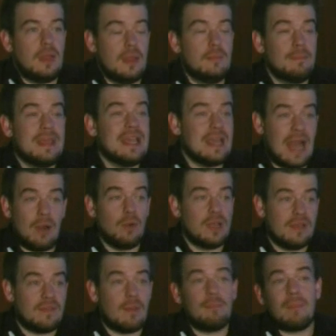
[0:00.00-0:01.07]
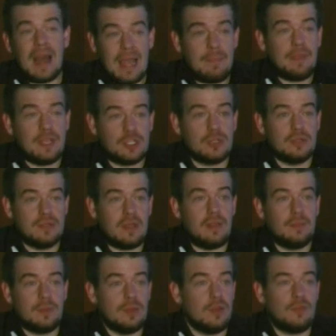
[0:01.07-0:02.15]
And me. I will give them my picture and tell
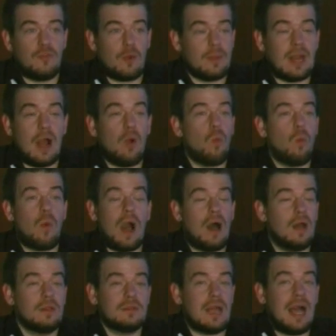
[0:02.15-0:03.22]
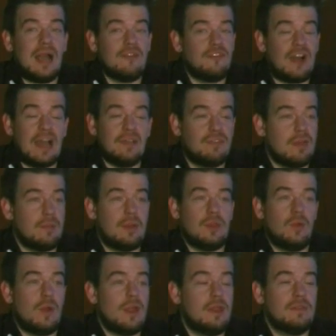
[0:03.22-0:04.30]
them to look for me, and I'll, I'll high five them
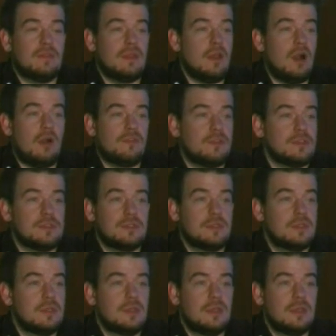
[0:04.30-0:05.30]
on the way into the office.